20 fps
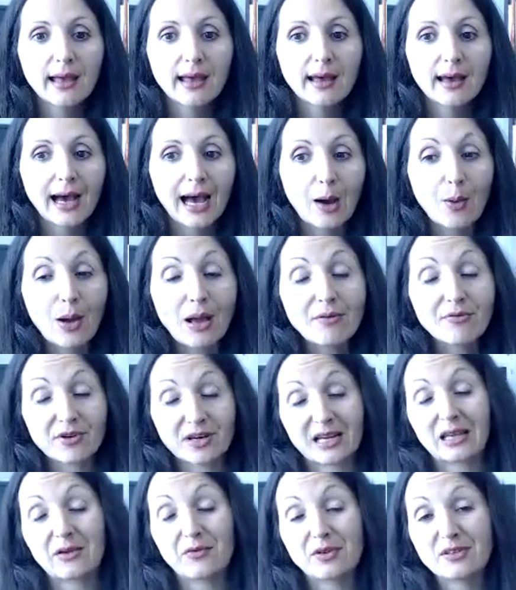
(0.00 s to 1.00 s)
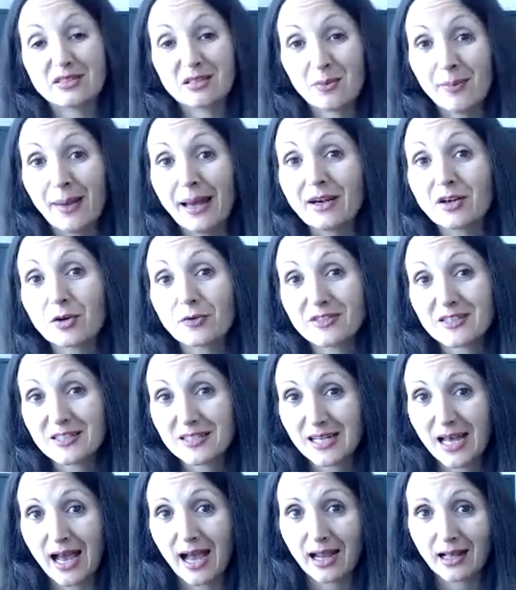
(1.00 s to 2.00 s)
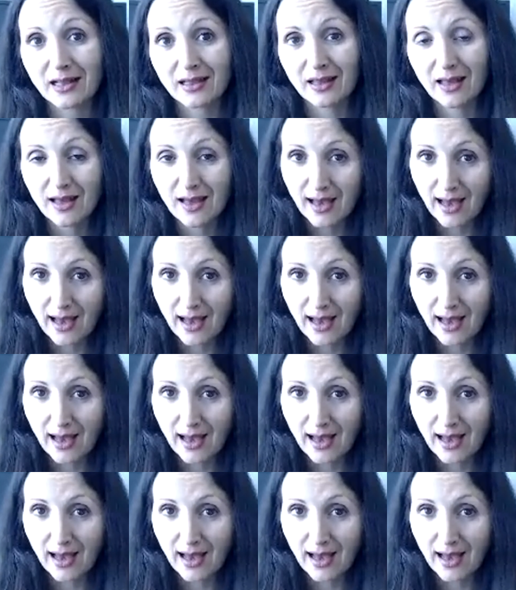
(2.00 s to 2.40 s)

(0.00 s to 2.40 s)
However, if it's a matter of style,